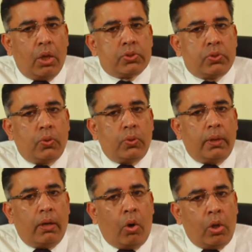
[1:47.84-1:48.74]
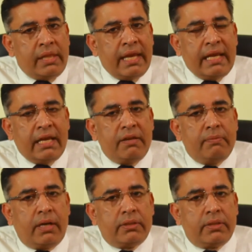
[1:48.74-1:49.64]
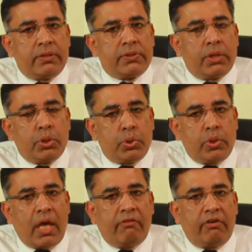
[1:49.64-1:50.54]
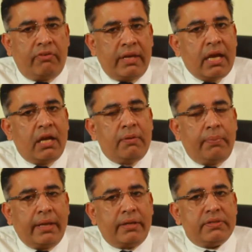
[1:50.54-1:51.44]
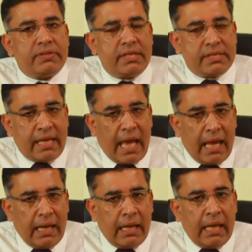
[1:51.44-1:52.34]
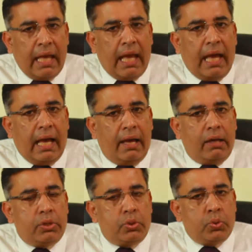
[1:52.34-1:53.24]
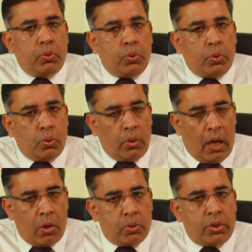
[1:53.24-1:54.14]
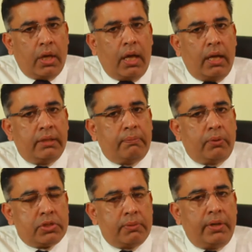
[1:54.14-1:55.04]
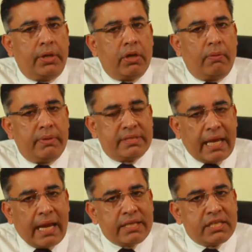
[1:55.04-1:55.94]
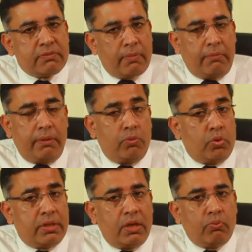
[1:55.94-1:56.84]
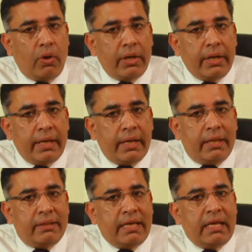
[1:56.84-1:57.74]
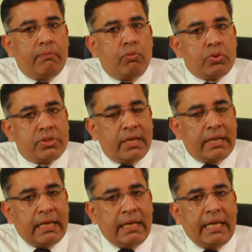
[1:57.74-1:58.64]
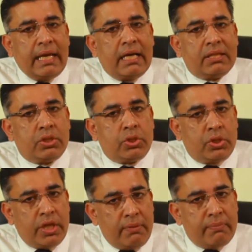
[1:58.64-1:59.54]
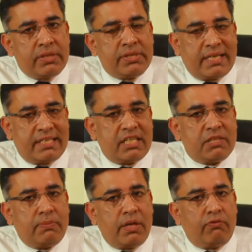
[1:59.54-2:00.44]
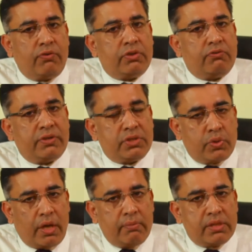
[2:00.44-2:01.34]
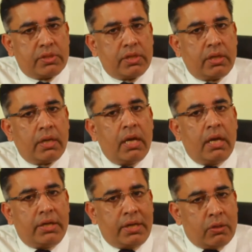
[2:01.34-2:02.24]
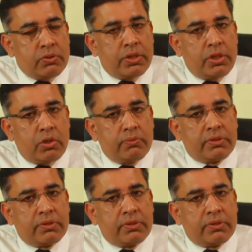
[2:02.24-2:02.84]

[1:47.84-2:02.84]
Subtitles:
So all the elderly mothers should have a very early pregnancy scan to rule out the possibility of miscarriages, maybe more than one. Then most certainly a 3 months assessment for the first trimester Down syndrome